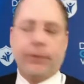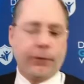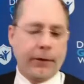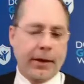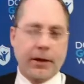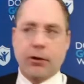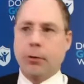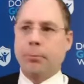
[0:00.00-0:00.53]
is a
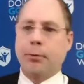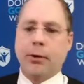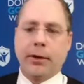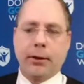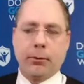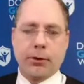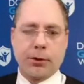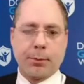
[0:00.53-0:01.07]
good point at
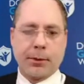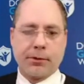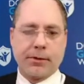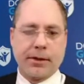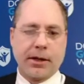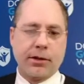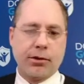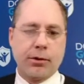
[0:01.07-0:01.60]
which
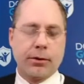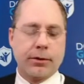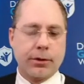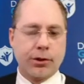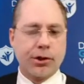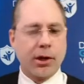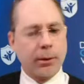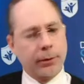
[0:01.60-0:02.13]
presentation to
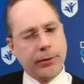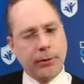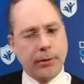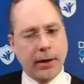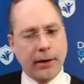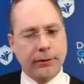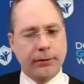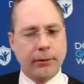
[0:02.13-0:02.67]
share with you
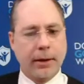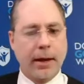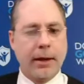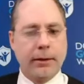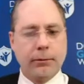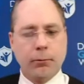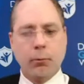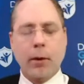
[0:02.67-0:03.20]
guys.
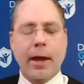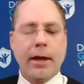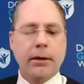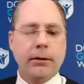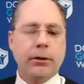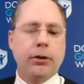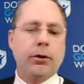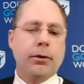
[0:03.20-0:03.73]
Hey,
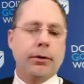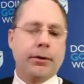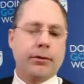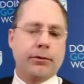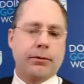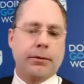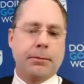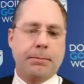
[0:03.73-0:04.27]
when you're
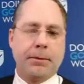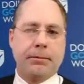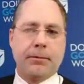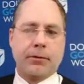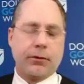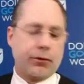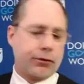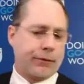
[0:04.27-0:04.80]

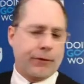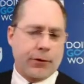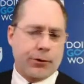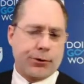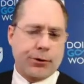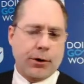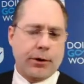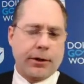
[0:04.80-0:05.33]
first
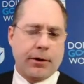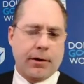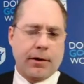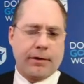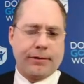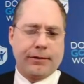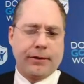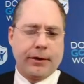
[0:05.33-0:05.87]
starting
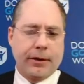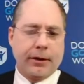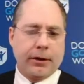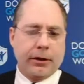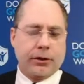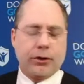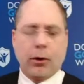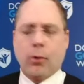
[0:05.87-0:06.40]
off,
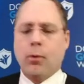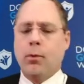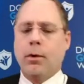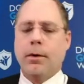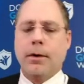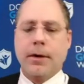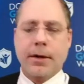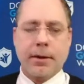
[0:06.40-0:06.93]
don't
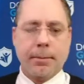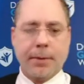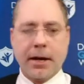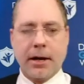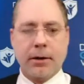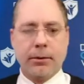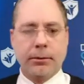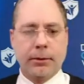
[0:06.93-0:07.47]
worry
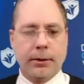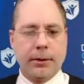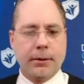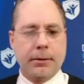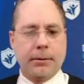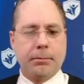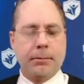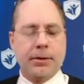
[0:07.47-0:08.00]
about
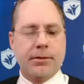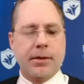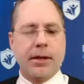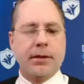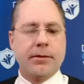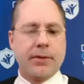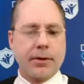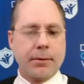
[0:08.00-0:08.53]

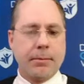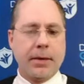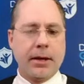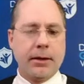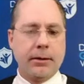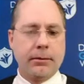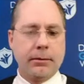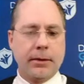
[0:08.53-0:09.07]
mistakes that are
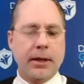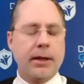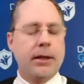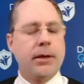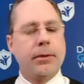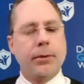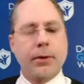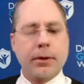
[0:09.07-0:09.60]
made. They
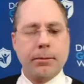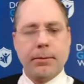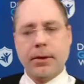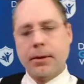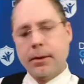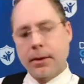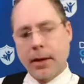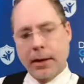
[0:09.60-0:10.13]
either can
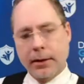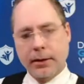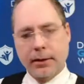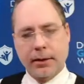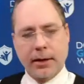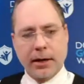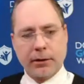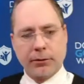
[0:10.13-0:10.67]
be edited
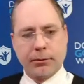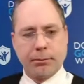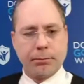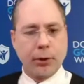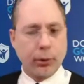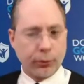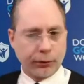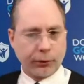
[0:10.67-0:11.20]
out in
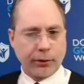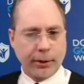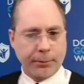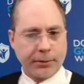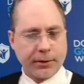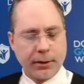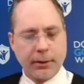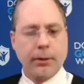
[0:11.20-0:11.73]

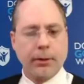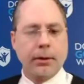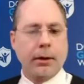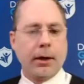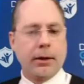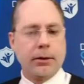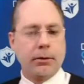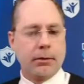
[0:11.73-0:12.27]
PostScript
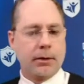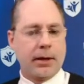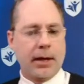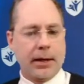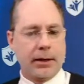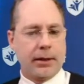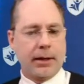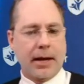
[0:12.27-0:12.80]
and you can
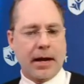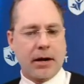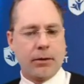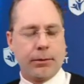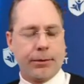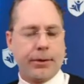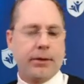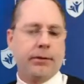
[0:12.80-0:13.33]
edit out
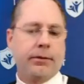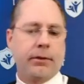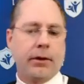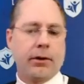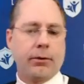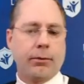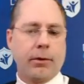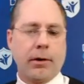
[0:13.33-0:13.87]
things that go
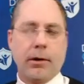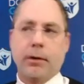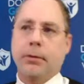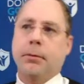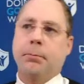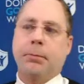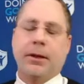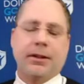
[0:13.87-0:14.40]
wrong.
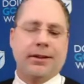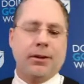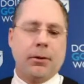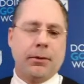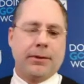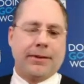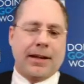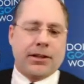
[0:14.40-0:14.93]
But, you know,
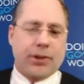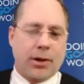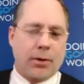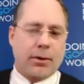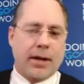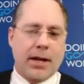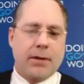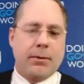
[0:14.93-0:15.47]
it's actually
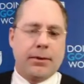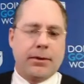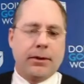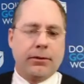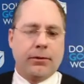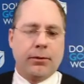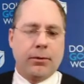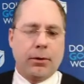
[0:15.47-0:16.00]
okay when things
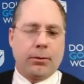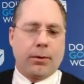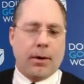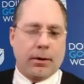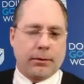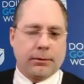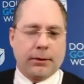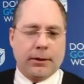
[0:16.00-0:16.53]
do go wrong.
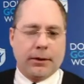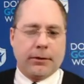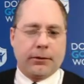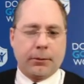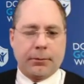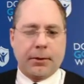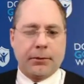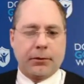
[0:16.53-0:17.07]

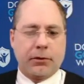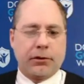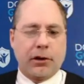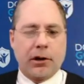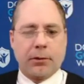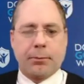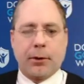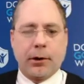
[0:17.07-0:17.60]
Sometimes a
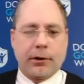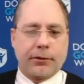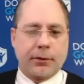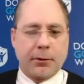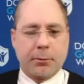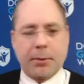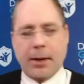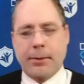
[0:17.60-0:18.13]
dog barks or
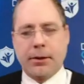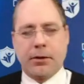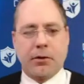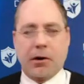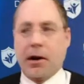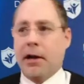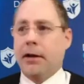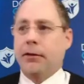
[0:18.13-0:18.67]
a baby
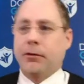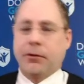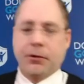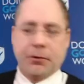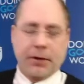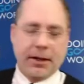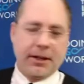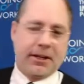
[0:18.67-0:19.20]
cries or you
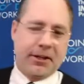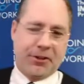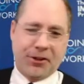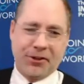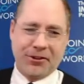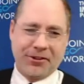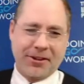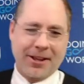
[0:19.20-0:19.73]
can't get your
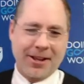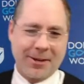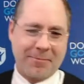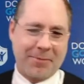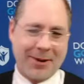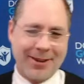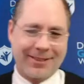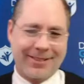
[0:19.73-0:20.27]
slide
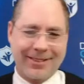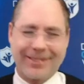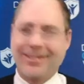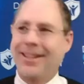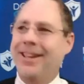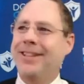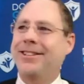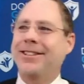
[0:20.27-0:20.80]

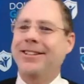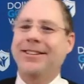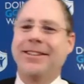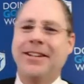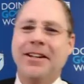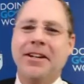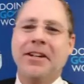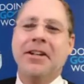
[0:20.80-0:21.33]
presentation
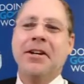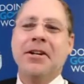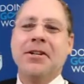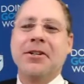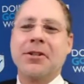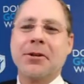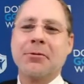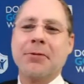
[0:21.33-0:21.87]

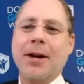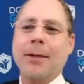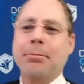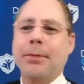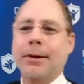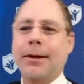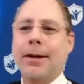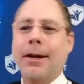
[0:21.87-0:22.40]
to
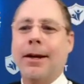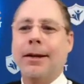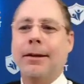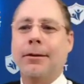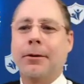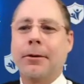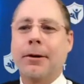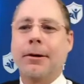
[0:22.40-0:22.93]
replicate
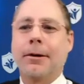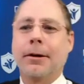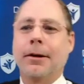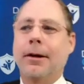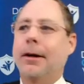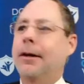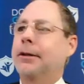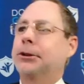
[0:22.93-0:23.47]
or
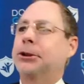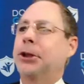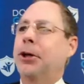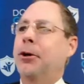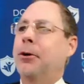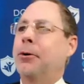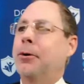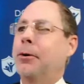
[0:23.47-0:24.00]

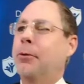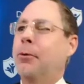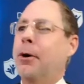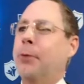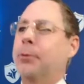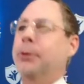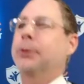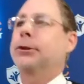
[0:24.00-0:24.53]
show what
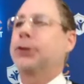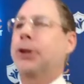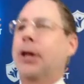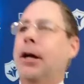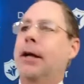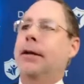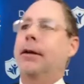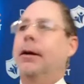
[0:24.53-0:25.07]
we're
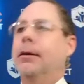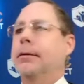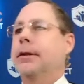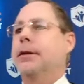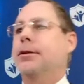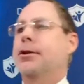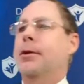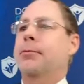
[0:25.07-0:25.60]
trying. Oh, and it
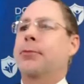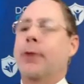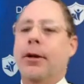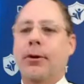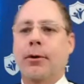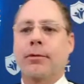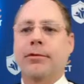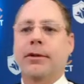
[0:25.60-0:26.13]
jumped right
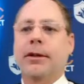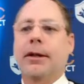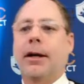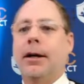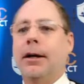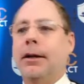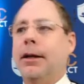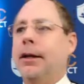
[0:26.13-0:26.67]
over it
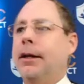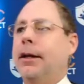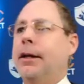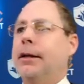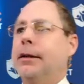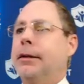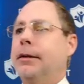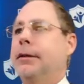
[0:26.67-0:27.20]

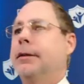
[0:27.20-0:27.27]
again.